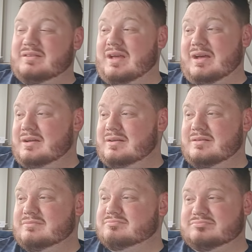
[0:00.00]

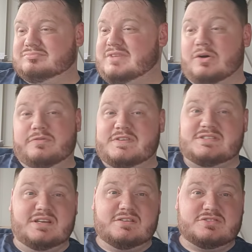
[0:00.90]
Gylfi
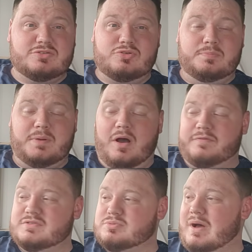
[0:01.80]
Sigurdsson could be
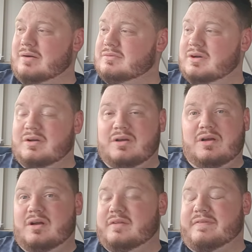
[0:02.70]
off as well.
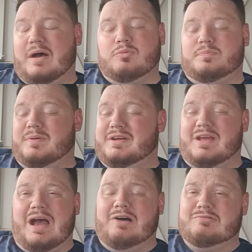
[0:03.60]
That would
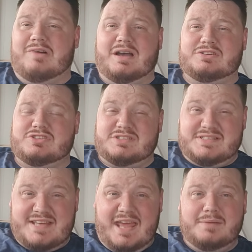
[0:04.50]
be
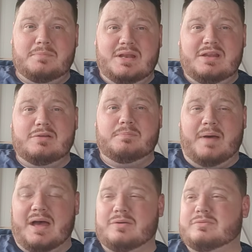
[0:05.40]
outrageous. £10 million
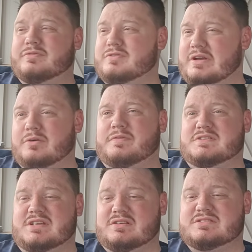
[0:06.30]
for
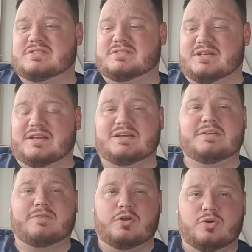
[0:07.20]
Gylfi Sigurdsson to
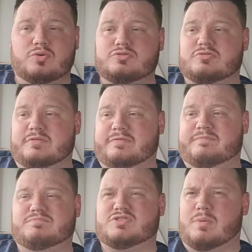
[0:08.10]
leave, and
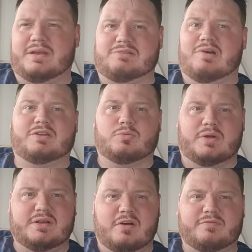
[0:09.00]
120 grand a
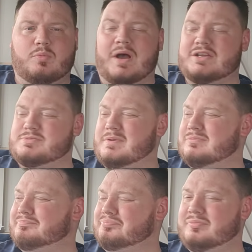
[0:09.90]
week off the wage
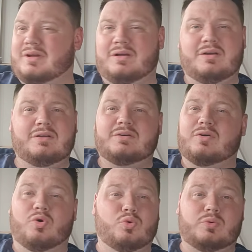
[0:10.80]
bill.
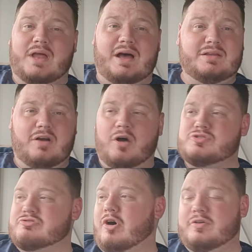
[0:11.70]
All day,
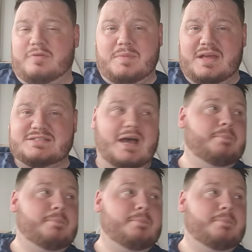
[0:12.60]
I'll drive him there.